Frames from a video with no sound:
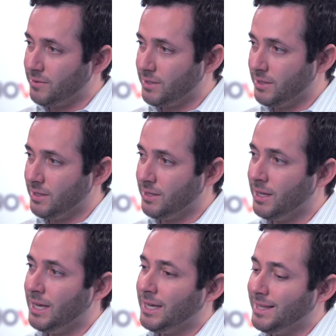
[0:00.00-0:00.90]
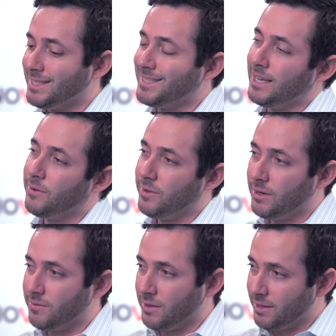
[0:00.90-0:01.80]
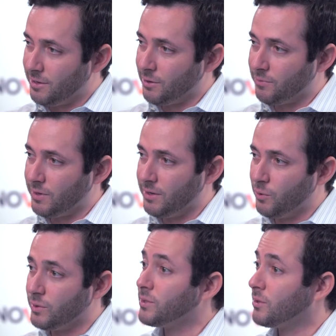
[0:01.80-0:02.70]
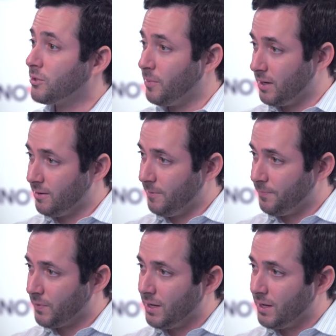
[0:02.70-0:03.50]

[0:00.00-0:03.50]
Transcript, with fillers: I've seen the saving of the linear feed with social media.